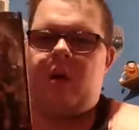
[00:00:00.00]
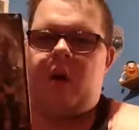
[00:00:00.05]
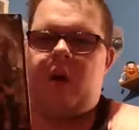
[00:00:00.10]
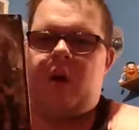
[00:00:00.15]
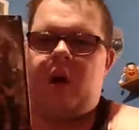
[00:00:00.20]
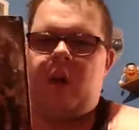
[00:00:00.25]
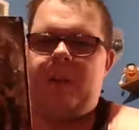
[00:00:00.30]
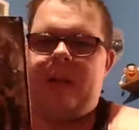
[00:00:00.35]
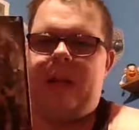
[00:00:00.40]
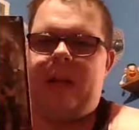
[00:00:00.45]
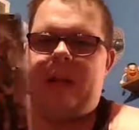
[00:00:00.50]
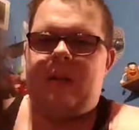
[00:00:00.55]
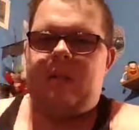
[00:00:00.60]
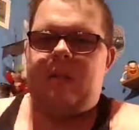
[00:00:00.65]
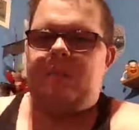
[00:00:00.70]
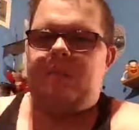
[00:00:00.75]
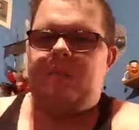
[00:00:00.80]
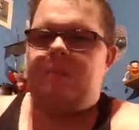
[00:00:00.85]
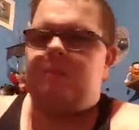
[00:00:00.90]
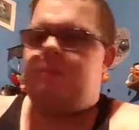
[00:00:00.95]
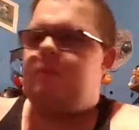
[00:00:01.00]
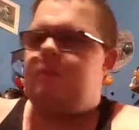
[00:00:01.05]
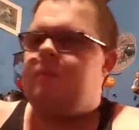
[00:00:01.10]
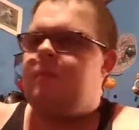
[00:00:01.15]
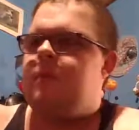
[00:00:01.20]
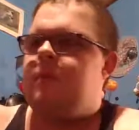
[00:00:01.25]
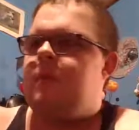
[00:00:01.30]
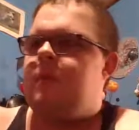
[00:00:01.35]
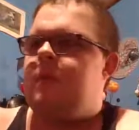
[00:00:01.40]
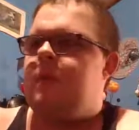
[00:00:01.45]
Armageddon.
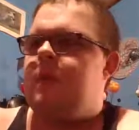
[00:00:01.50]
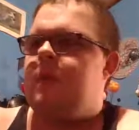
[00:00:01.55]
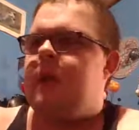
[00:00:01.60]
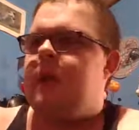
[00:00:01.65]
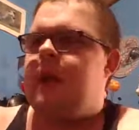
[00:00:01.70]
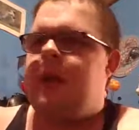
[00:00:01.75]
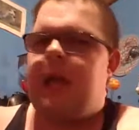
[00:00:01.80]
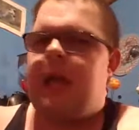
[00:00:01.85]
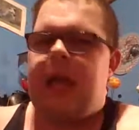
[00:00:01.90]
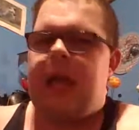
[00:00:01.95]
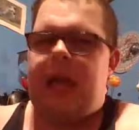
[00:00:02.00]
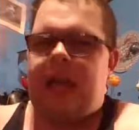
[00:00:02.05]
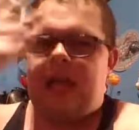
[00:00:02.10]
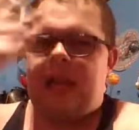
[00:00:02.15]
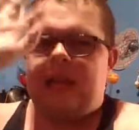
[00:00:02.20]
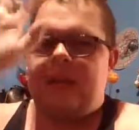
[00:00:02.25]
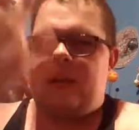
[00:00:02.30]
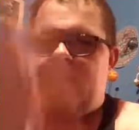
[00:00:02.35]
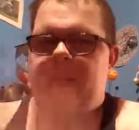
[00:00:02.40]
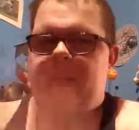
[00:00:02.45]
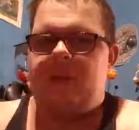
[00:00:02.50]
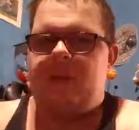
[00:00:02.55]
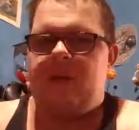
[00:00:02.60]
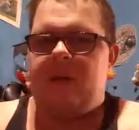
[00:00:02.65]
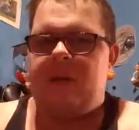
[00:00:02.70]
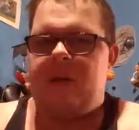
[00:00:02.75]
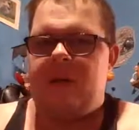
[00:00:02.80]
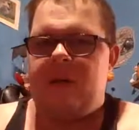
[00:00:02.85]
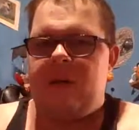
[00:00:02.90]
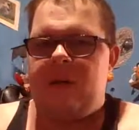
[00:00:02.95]
And that's it.
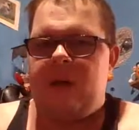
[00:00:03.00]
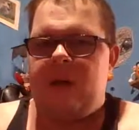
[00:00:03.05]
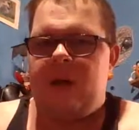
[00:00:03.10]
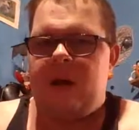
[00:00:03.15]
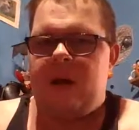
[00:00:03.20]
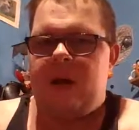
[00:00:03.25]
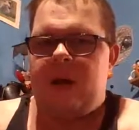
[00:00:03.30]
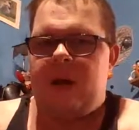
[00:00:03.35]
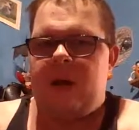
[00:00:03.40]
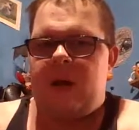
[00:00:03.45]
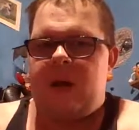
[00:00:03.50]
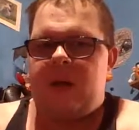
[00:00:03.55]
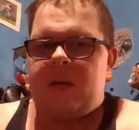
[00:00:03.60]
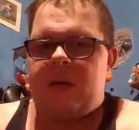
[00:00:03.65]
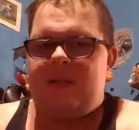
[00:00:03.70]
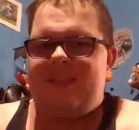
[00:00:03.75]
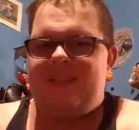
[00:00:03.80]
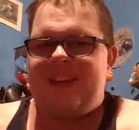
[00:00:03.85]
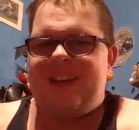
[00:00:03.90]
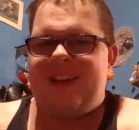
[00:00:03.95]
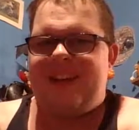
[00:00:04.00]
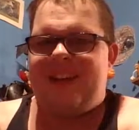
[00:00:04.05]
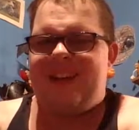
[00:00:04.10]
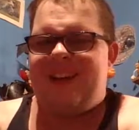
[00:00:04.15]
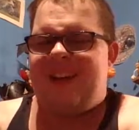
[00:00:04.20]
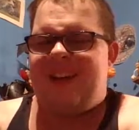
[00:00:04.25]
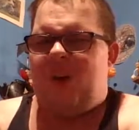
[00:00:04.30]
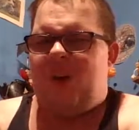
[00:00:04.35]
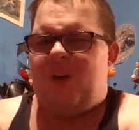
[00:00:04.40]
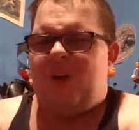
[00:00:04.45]
So yeah,
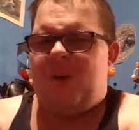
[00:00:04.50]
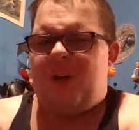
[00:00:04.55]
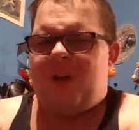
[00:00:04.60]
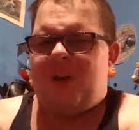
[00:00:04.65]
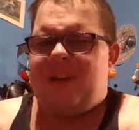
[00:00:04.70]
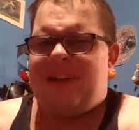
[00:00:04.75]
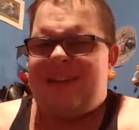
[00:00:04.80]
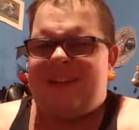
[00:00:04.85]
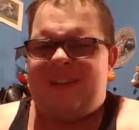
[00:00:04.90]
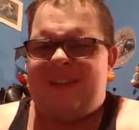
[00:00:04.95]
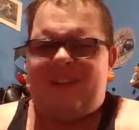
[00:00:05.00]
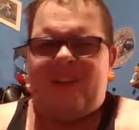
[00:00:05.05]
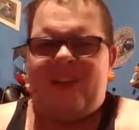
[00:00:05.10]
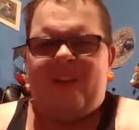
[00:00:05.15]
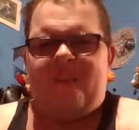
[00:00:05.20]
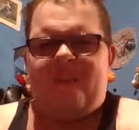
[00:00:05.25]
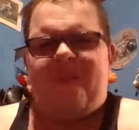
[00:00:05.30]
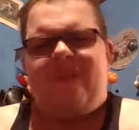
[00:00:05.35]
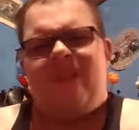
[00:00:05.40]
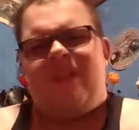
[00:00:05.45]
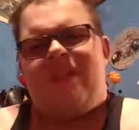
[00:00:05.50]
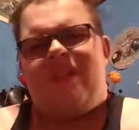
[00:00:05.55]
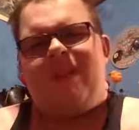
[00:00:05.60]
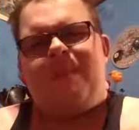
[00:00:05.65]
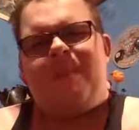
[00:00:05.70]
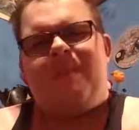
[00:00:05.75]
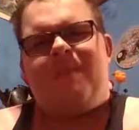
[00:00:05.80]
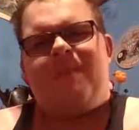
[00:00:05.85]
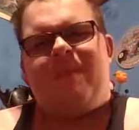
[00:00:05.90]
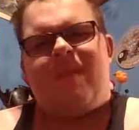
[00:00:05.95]
overall the
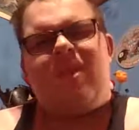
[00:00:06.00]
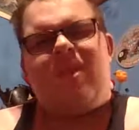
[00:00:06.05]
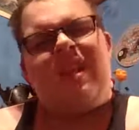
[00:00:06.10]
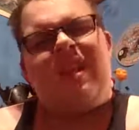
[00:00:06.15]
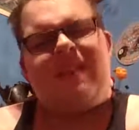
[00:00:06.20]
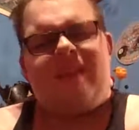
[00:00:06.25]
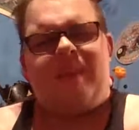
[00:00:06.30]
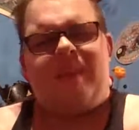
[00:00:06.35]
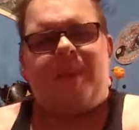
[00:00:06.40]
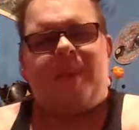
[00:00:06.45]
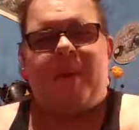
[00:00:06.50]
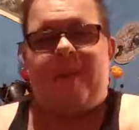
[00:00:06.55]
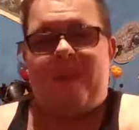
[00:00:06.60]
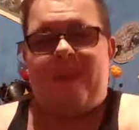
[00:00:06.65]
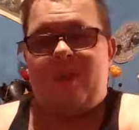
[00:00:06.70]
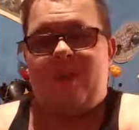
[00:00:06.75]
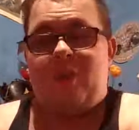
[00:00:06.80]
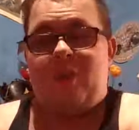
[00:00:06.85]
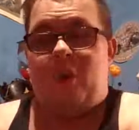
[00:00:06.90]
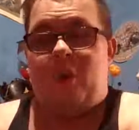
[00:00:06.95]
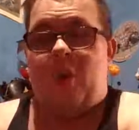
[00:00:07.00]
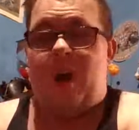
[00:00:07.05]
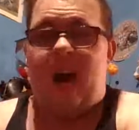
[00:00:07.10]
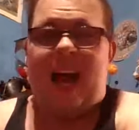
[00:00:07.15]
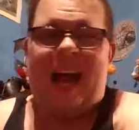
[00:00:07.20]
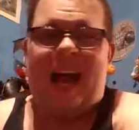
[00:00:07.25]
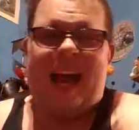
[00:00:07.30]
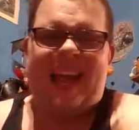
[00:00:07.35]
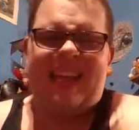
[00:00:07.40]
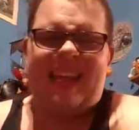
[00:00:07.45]
2007 pay-per-views,
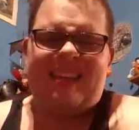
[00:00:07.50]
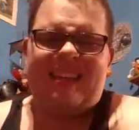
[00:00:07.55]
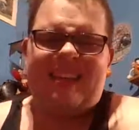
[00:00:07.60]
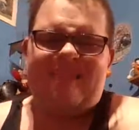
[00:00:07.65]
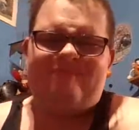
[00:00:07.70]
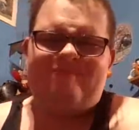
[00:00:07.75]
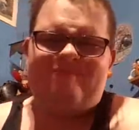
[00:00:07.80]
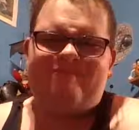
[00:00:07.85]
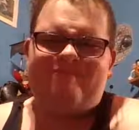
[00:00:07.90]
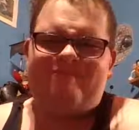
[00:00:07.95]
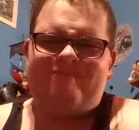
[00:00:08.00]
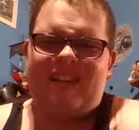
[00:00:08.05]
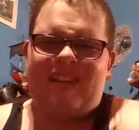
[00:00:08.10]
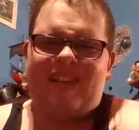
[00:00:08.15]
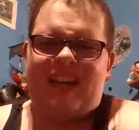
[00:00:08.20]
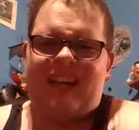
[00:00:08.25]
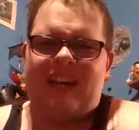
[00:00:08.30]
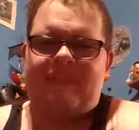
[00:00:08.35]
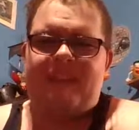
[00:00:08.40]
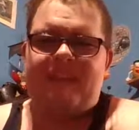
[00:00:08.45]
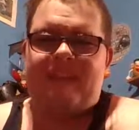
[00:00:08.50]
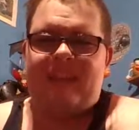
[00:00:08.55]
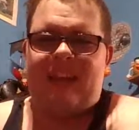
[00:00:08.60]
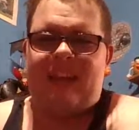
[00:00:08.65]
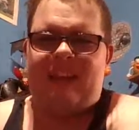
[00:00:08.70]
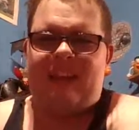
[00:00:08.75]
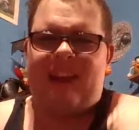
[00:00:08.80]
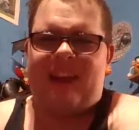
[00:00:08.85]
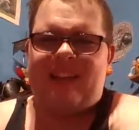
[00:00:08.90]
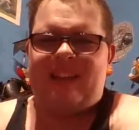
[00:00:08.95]
I give it a
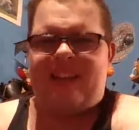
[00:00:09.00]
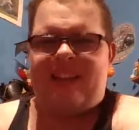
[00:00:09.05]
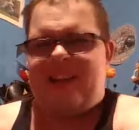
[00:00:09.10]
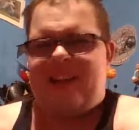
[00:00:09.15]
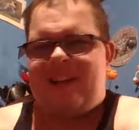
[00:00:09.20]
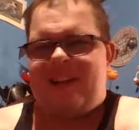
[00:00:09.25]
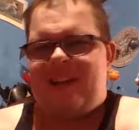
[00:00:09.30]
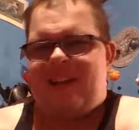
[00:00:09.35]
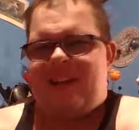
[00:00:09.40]
7 out of 10.